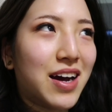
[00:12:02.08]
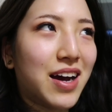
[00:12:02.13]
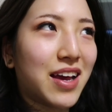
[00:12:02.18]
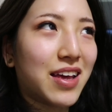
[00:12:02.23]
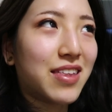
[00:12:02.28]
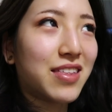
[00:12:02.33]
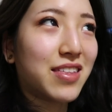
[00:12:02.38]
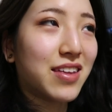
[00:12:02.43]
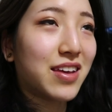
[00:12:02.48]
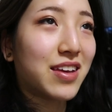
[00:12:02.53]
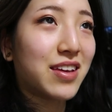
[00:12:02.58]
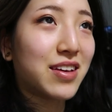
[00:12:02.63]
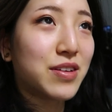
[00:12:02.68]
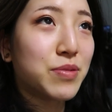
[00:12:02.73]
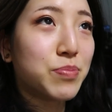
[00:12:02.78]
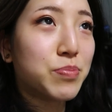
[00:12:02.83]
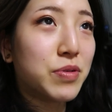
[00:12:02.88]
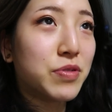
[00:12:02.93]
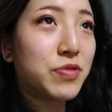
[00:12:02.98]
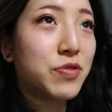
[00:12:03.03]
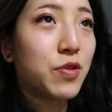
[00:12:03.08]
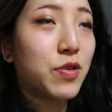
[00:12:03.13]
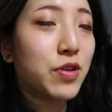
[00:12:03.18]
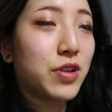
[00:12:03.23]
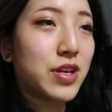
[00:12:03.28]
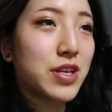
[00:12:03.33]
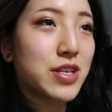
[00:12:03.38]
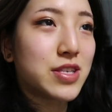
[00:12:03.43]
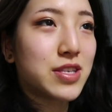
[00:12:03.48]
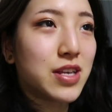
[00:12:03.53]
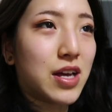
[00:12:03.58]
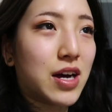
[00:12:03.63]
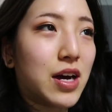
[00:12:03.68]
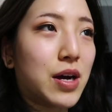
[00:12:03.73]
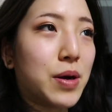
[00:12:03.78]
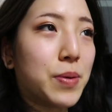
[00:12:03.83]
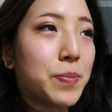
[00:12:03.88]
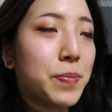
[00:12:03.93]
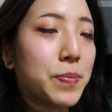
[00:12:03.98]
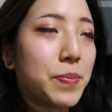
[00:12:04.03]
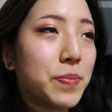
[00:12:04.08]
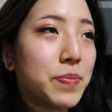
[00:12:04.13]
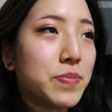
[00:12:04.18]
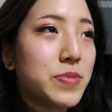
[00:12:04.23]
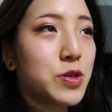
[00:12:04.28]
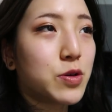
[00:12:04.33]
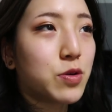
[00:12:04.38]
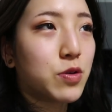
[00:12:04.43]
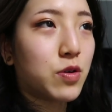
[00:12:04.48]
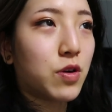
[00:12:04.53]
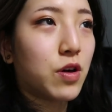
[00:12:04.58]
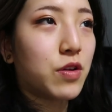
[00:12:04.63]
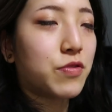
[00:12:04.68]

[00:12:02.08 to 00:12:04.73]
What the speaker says: I think before this, so